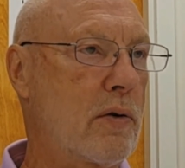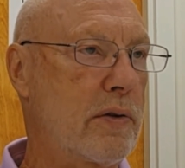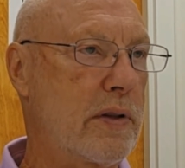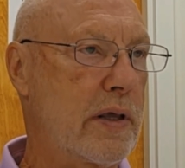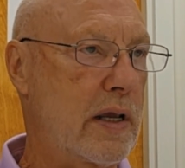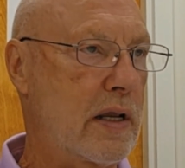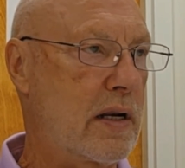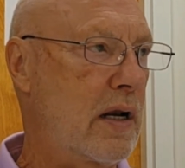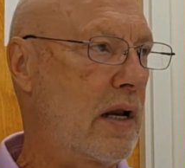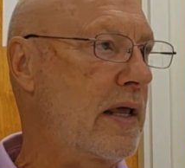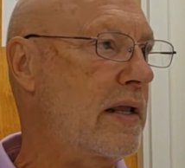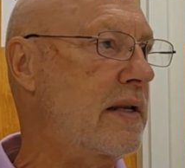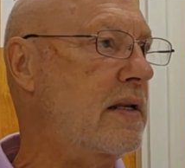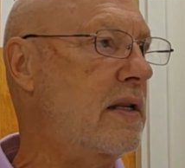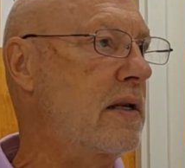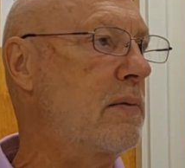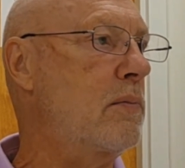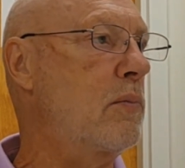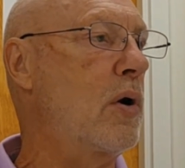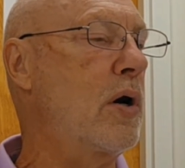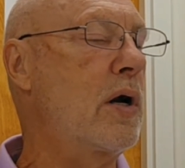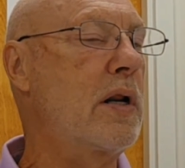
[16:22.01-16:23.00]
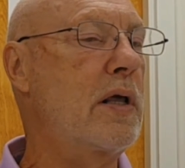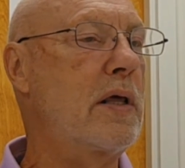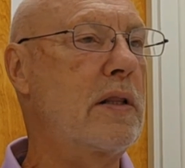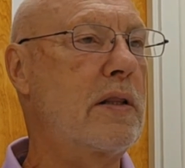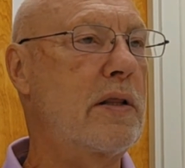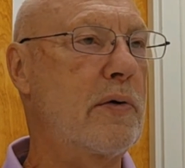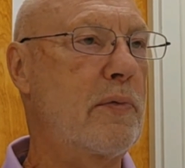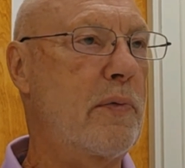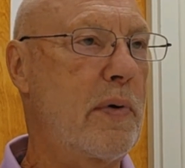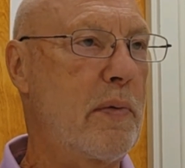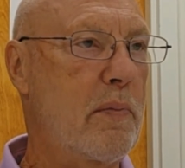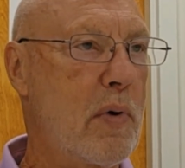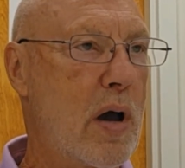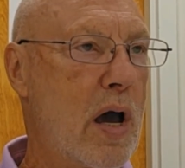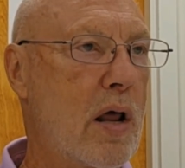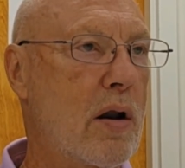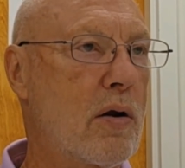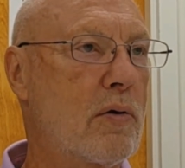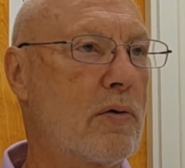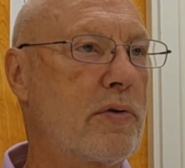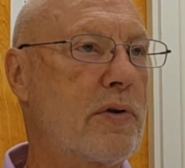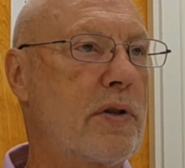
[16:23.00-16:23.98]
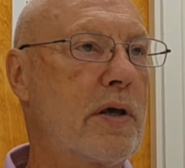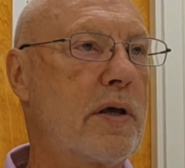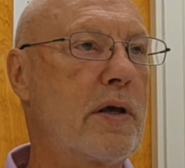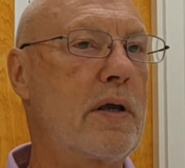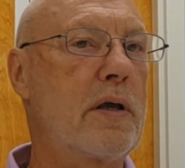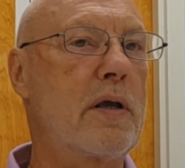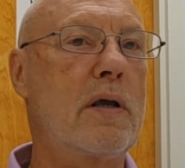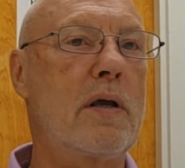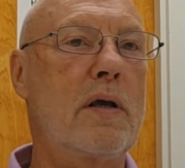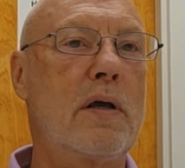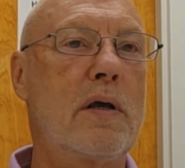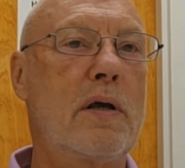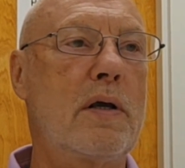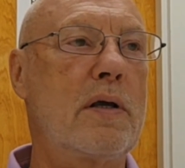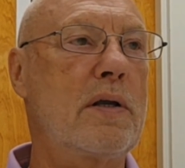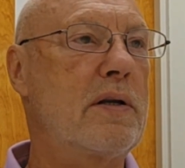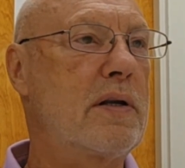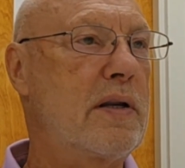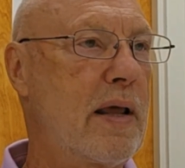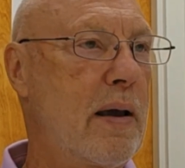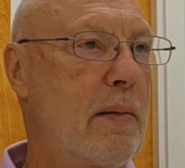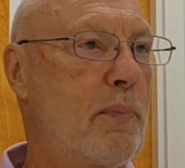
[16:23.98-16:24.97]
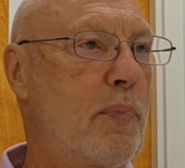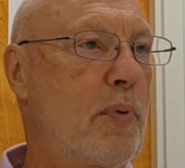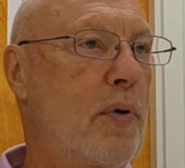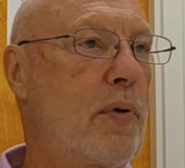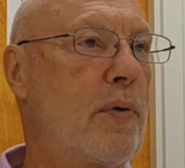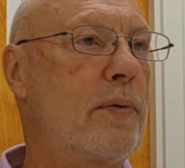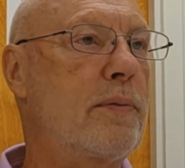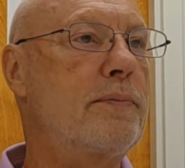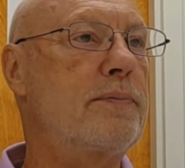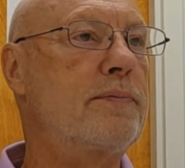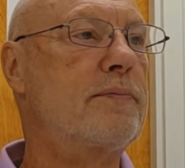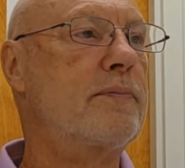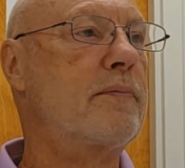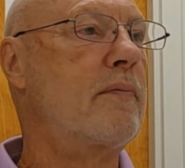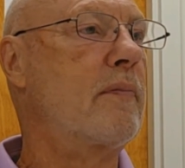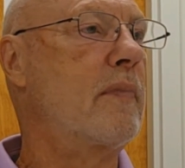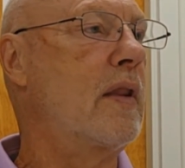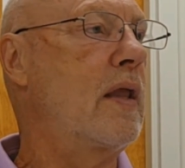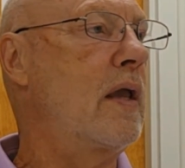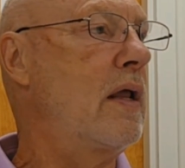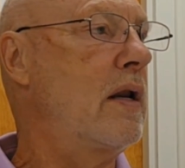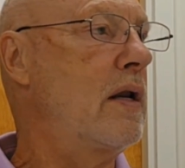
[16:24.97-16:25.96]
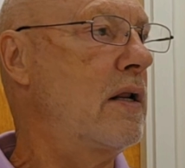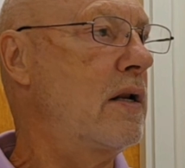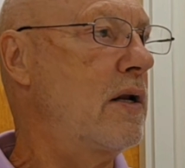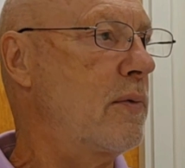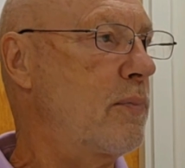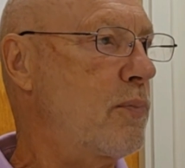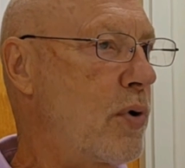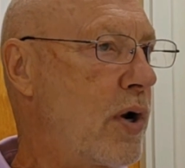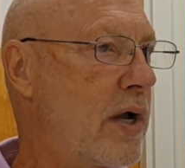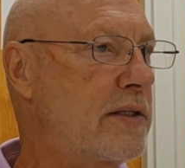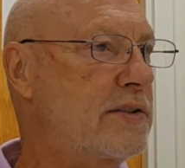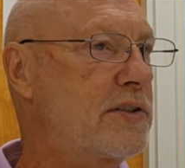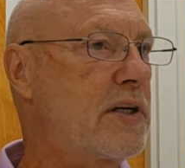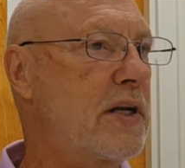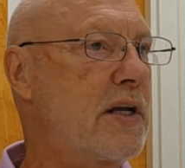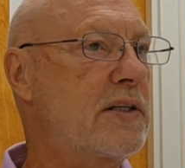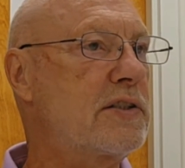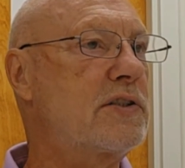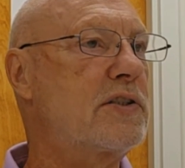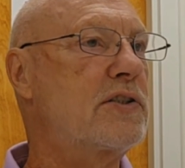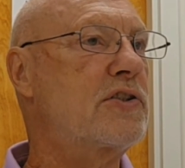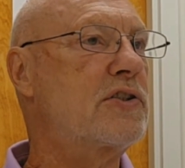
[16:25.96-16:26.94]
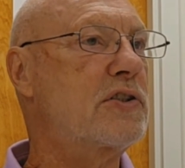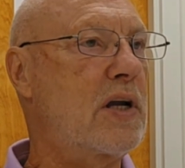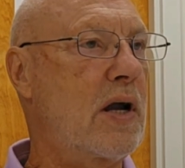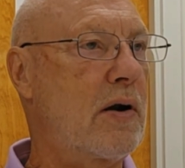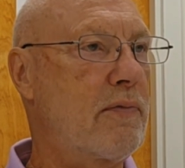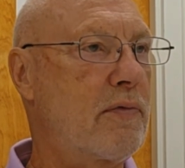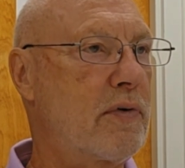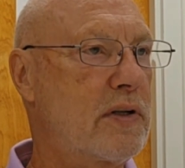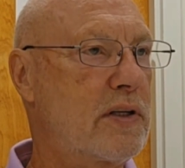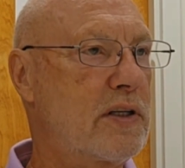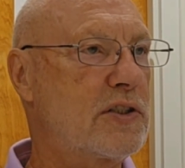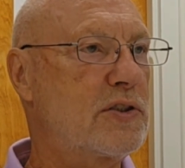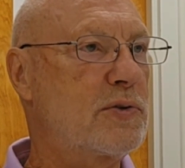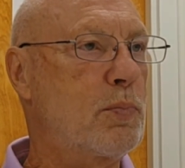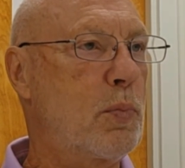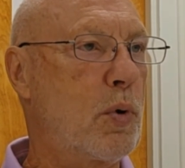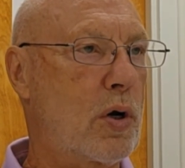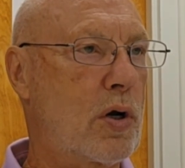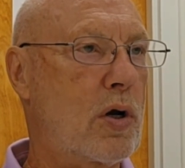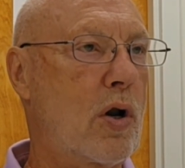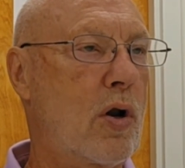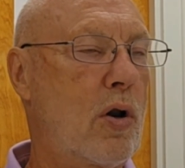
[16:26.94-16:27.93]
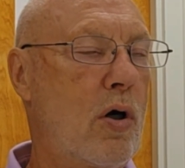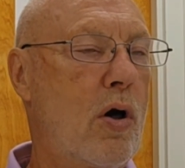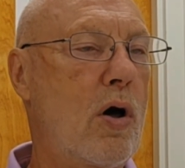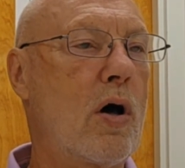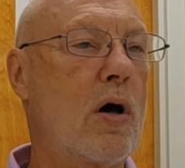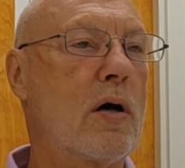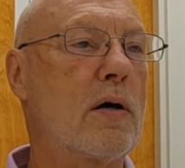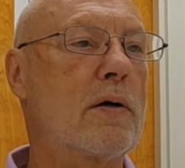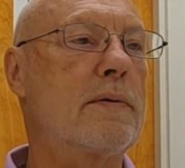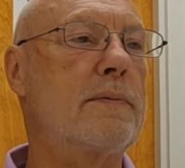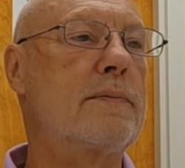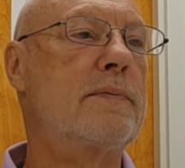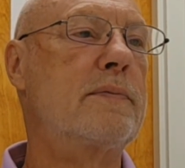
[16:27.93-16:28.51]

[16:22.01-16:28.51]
They collected money, they remodeled the temple, and in the process discovered this book of law.